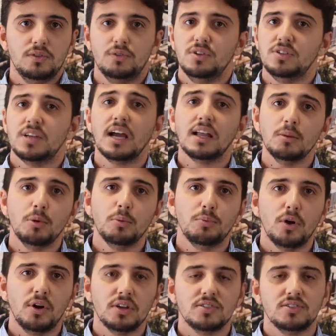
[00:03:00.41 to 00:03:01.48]
the recyclable
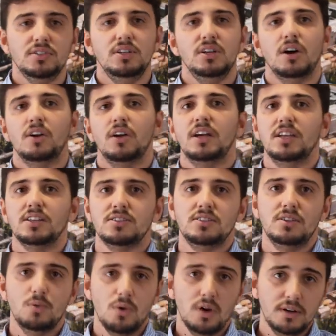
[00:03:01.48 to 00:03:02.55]
products, the
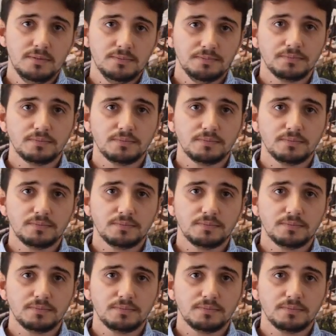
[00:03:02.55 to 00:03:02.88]
RISC1,